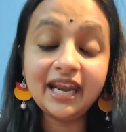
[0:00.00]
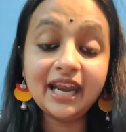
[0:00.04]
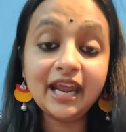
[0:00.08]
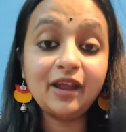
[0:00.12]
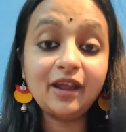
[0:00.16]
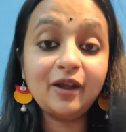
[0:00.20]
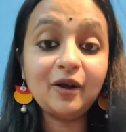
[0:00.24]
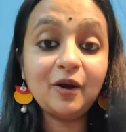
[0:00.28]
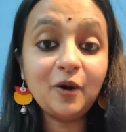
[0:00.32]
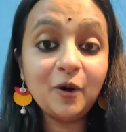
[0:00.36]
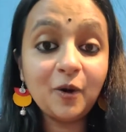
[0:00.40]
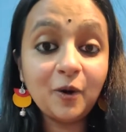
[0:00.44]
and
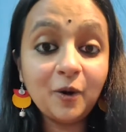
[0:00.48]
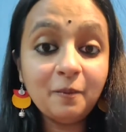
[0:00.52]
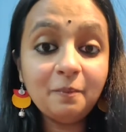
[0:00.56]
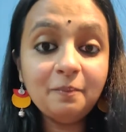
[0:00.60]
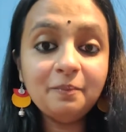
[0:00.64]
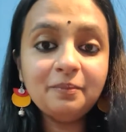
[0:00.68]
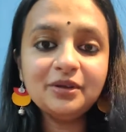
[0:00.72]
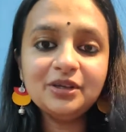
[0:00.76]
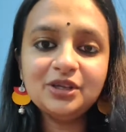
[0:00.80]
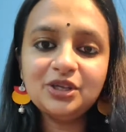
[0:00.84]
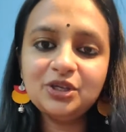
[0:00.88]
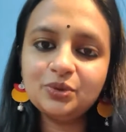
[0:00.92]
I
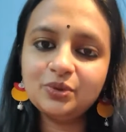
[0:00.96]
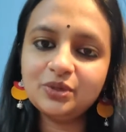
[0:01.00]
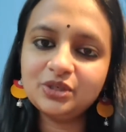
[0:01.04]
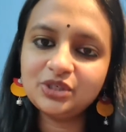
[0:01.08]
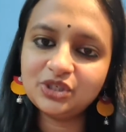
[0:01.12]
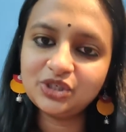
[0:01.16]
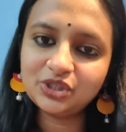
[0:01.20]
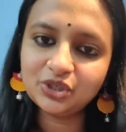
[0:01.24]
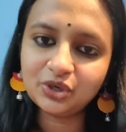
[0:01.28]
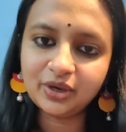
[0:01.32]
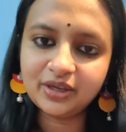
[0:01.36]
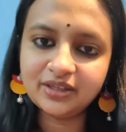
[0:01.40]
hope you
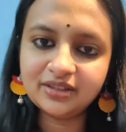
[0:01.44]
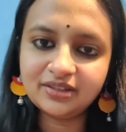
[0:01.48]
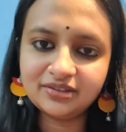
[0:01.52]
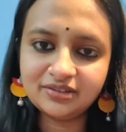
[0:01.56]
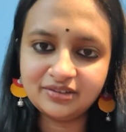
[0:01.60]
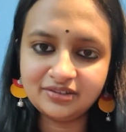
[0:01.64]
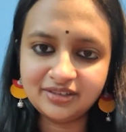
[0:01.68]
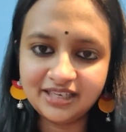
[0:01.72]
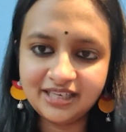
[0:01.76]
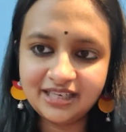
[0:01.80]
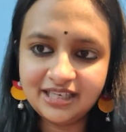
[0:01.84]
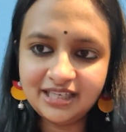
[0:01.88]
enjoy
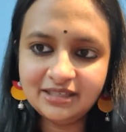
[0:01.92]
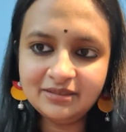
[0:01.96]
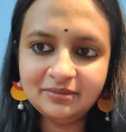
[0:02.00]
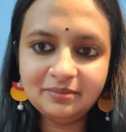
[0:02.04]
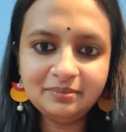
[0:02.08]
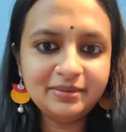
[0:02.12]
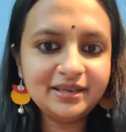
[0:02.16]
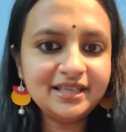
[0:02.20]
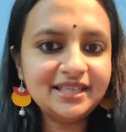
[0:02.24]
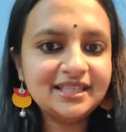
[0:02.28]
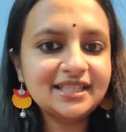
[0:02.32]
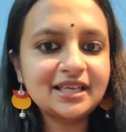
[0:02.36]
the read.
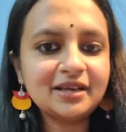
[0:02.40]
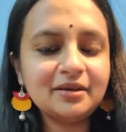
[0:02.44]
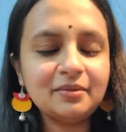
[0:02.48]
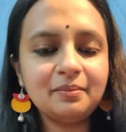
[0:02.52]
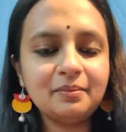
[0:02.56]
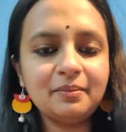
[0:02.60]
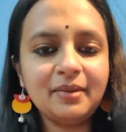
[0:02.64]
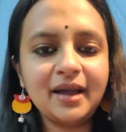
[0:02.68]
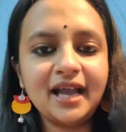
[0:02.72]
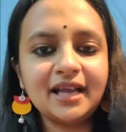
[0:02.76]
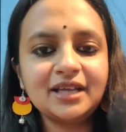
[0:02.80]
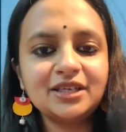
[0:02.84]
Please
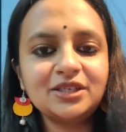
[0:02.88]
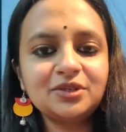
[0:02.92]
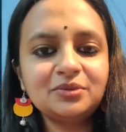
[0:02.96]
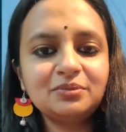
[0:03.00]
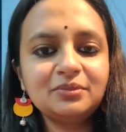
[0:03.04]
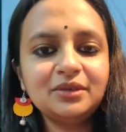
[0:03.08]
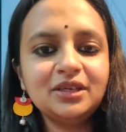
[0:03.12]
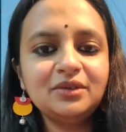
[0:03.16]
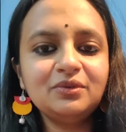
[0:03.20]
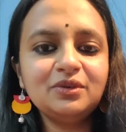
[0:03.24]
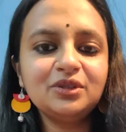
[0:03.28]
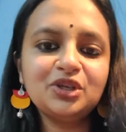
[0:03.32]
come back
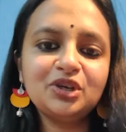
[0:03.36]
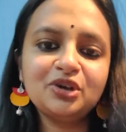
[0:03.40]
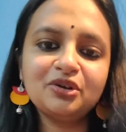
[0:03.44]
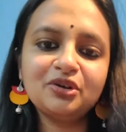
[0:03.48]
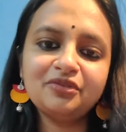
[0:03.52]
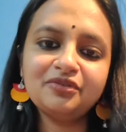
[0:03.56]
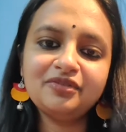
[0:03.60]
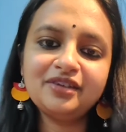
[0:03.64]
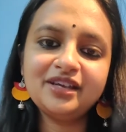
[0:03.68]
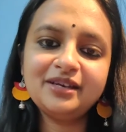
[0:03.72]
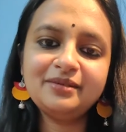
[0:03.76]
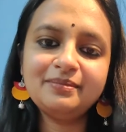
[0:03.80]
to me with
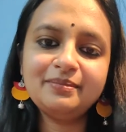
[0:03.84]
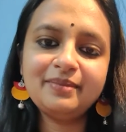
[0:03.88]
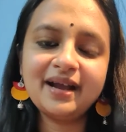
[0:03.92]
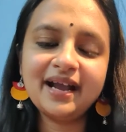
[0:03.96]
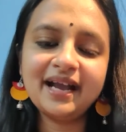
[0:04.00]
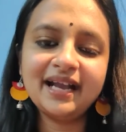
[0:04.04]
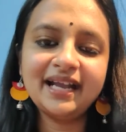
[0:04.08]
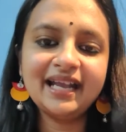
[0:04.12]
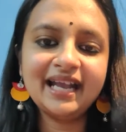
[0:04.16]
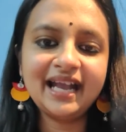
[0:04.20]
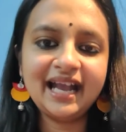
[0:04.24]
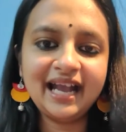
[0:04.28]
your
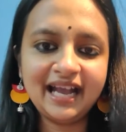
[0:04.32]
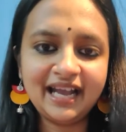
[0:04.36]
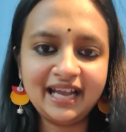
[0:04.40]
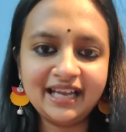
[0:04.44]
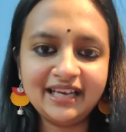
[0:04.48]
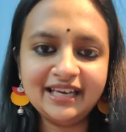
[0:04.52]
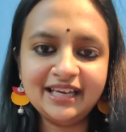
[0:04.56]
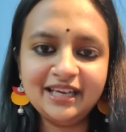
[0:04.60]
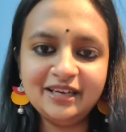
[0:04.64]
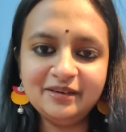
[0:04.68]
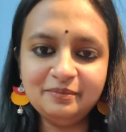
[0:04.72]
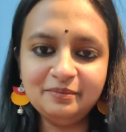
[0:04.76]
feedback
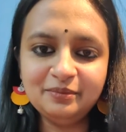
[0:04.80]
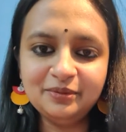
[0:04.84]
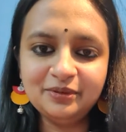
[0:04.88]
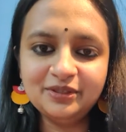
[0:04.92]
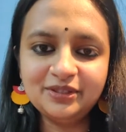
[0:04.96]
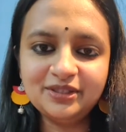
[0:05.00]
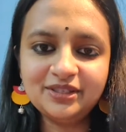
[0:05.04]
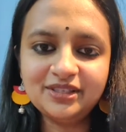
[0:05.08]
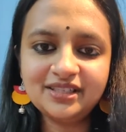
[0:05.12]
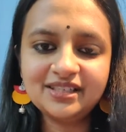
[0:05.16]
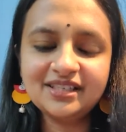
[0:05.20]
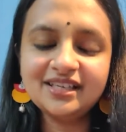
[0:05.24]
and
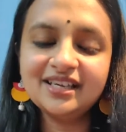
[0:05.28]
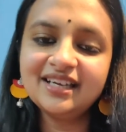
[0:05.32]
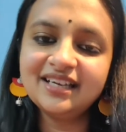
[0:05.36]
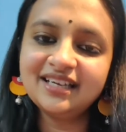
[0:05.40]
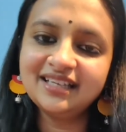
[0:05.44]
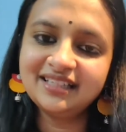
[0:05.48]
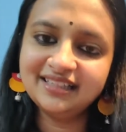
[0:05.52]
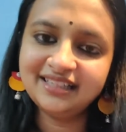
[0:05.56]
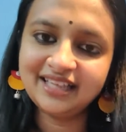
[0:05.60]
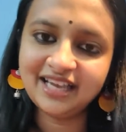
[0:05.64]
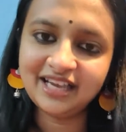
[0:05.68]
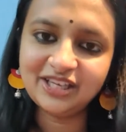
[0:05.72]
inputs.
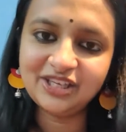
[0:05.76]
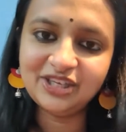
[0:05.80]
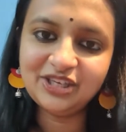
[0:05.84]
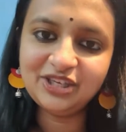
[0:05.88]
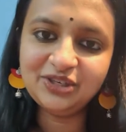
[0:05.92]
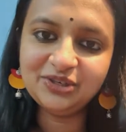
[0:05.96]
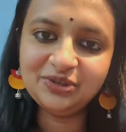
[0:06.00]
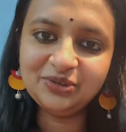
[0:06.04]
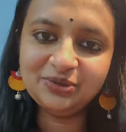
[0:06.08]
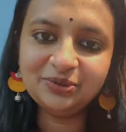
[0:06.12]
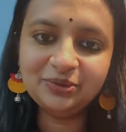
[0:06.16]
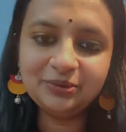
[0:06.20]

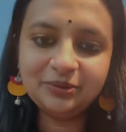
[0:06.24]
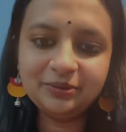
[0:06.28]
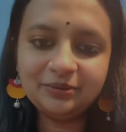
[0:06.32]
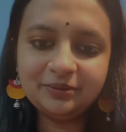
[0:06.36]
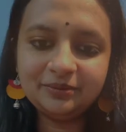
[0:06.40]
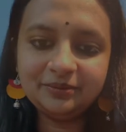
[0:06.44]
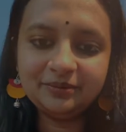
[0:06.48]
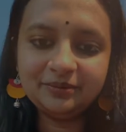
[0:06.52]
Thank you.